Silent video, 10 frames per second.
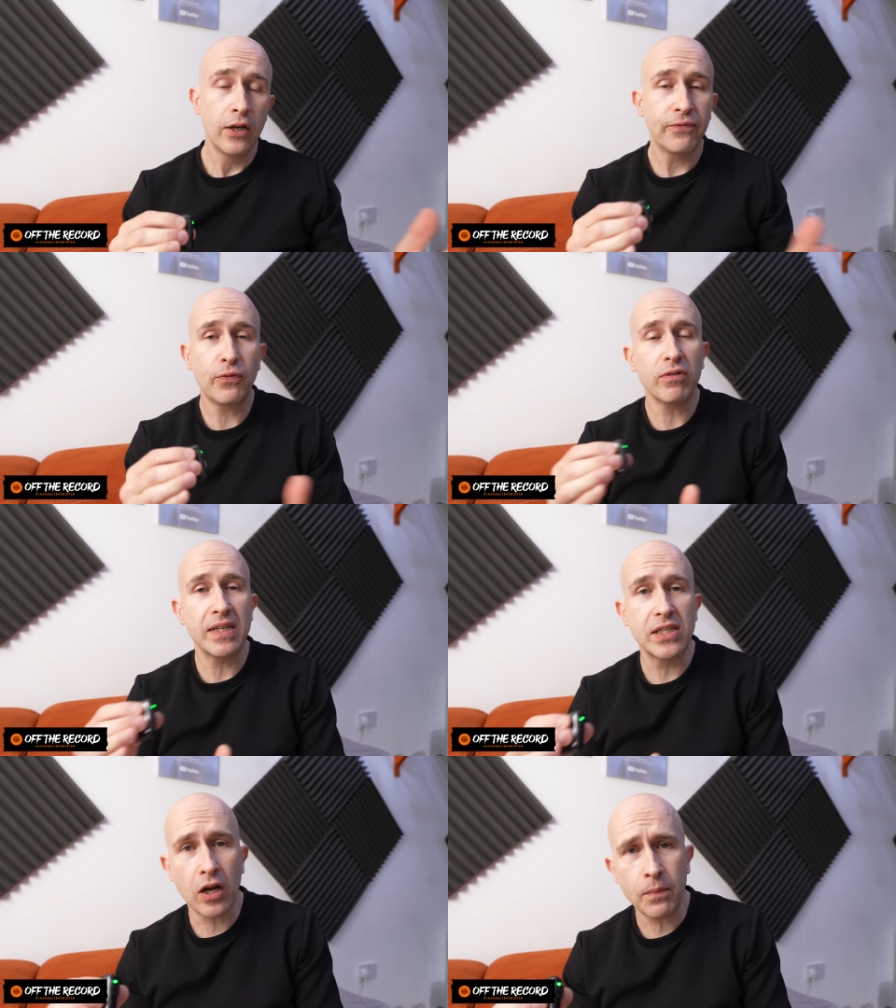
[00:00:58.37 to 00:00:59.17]
for
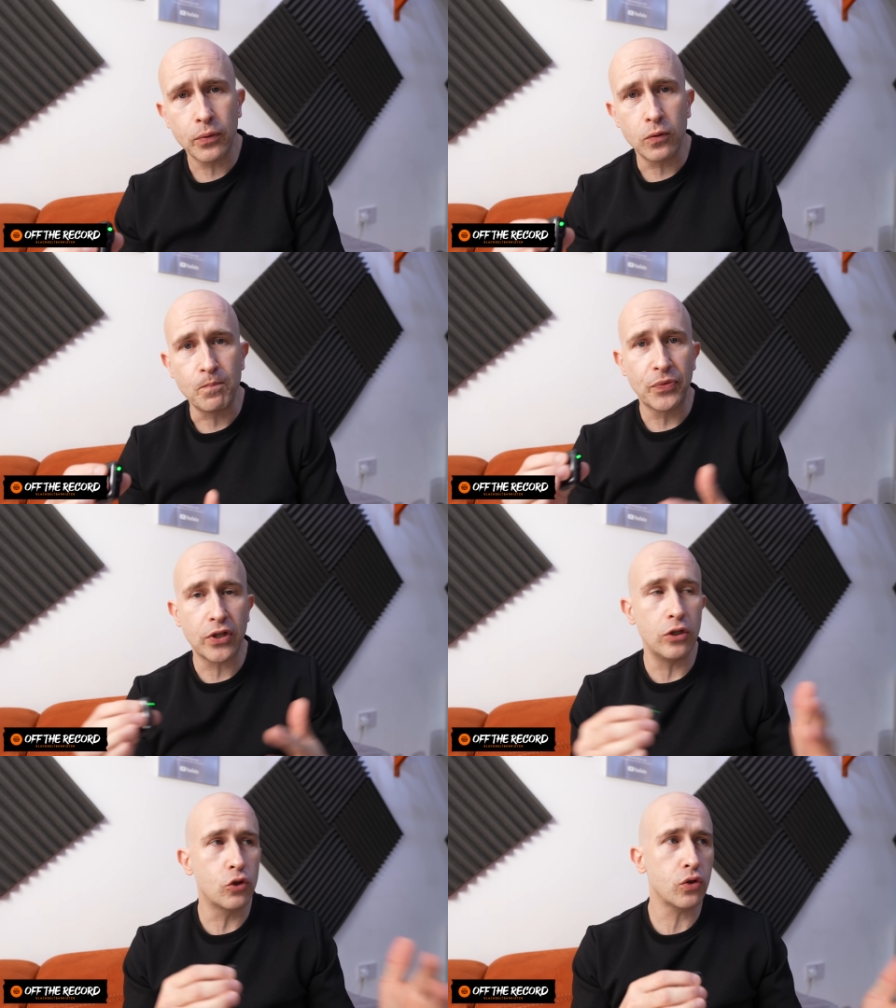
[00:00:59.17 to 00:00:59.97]
example,
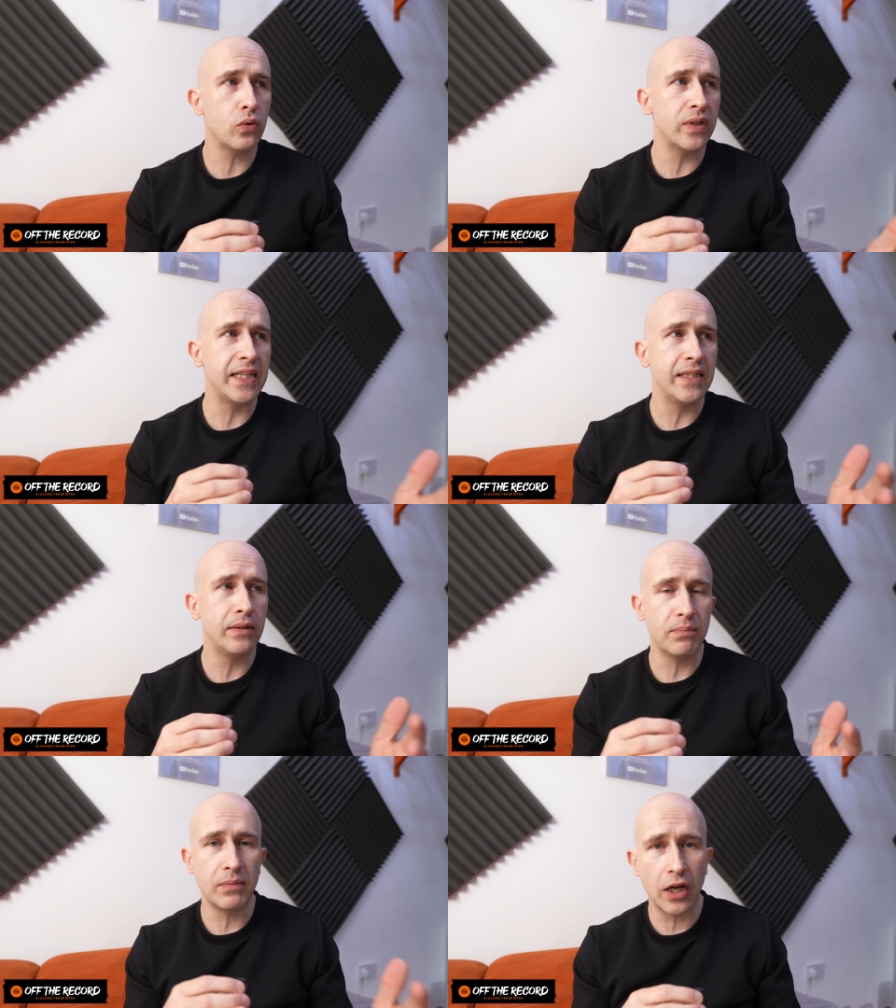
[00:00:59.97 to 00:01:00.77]

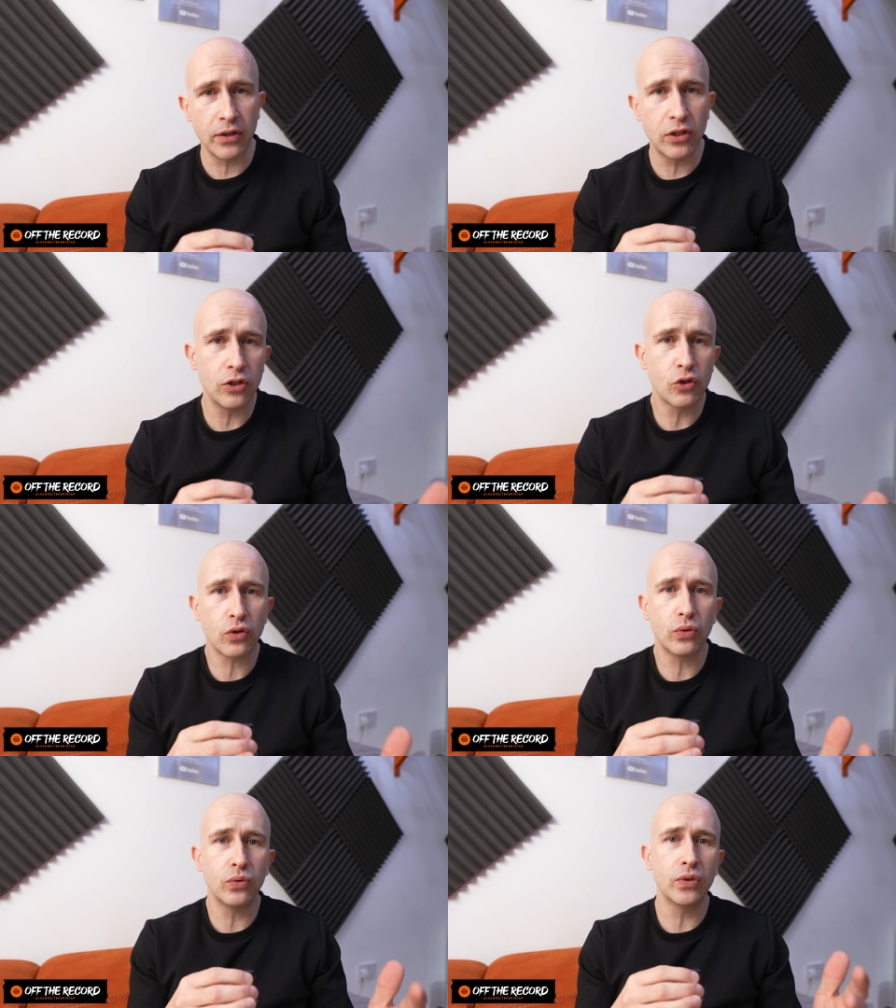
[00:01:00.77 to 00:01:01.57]
controlling
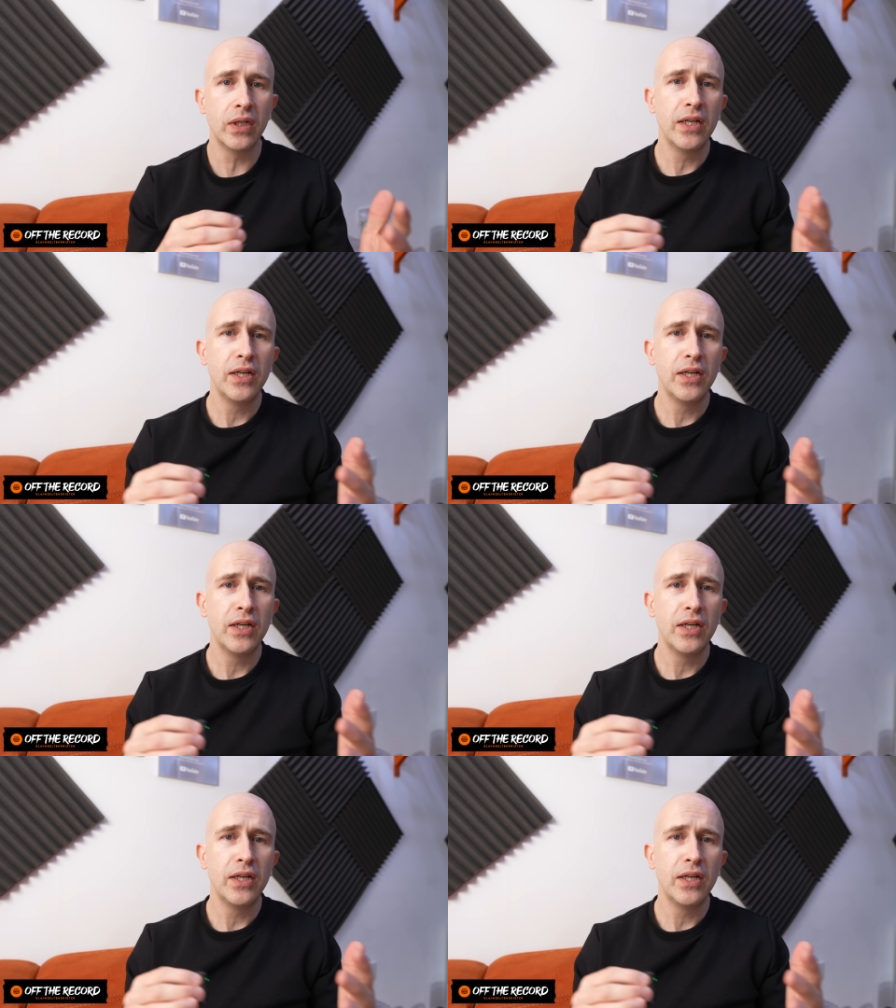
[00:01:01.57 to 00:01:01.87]
uncontrolled